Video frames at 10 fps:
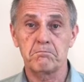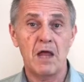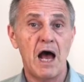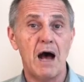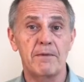
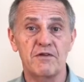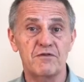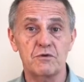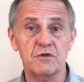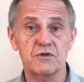How many
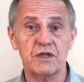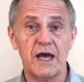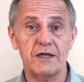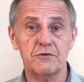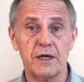futures
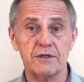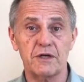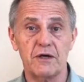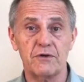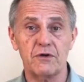contracts
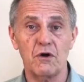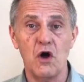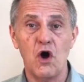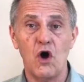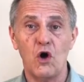are there?
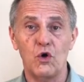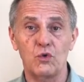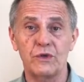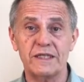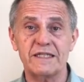
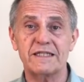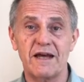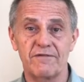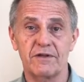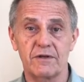Only
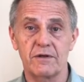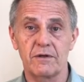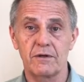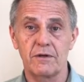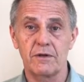7.
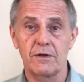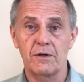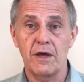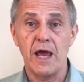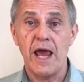
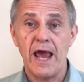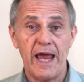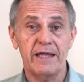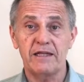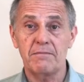
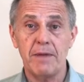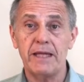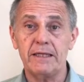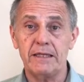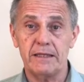And in
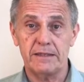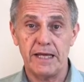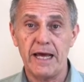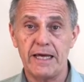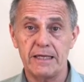many
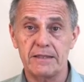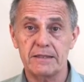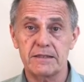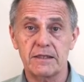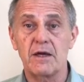
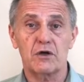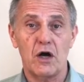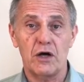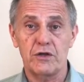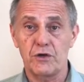days,
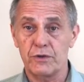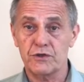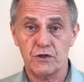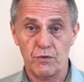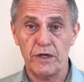there is
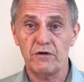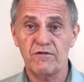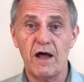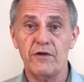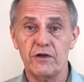a greater
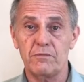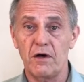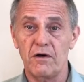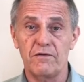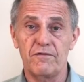volume
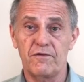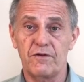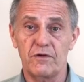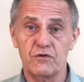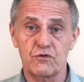of
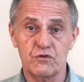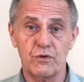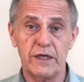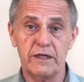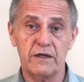
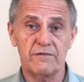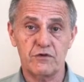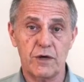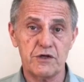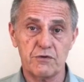trading of
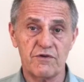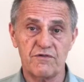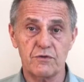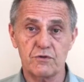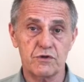Treasury
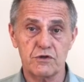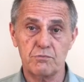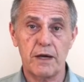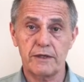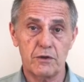futures
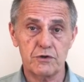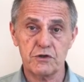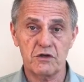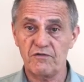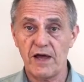by
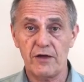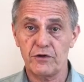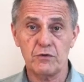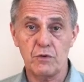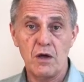notional
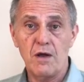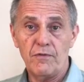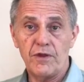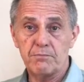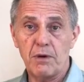value
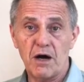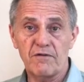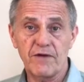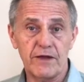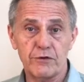than
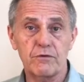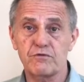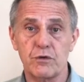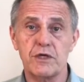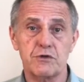par value of
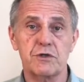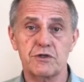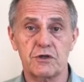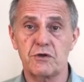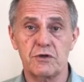Treasury
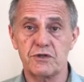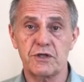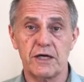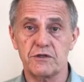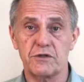securities
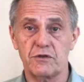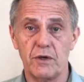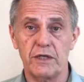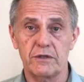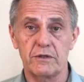actually
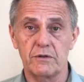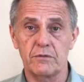traded.